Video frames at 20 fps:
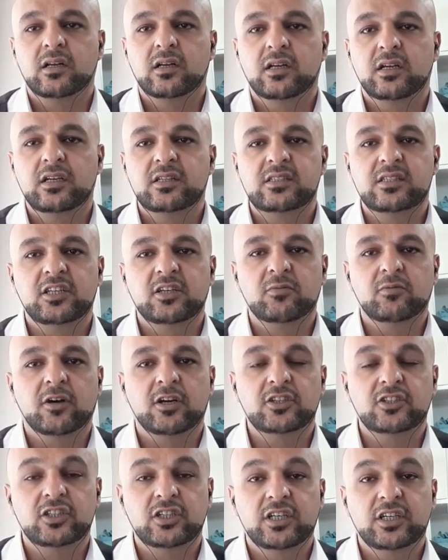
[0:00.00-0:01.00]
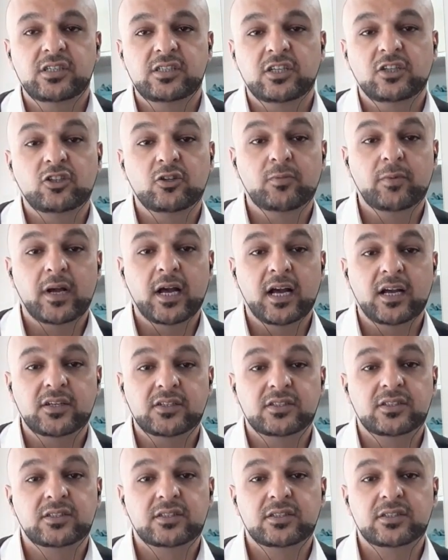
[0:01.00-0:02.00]
is NEBOSH easy to
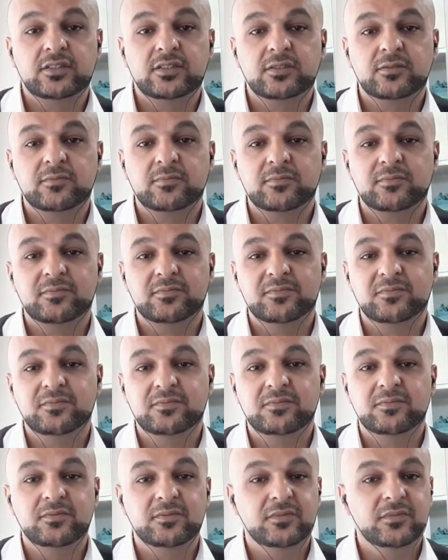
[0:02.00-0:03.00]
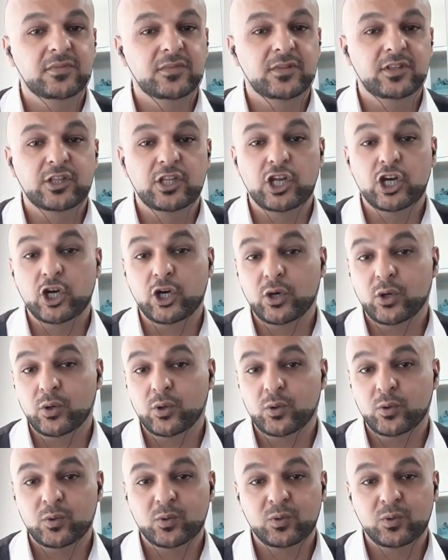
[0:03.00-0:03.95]
pass? No.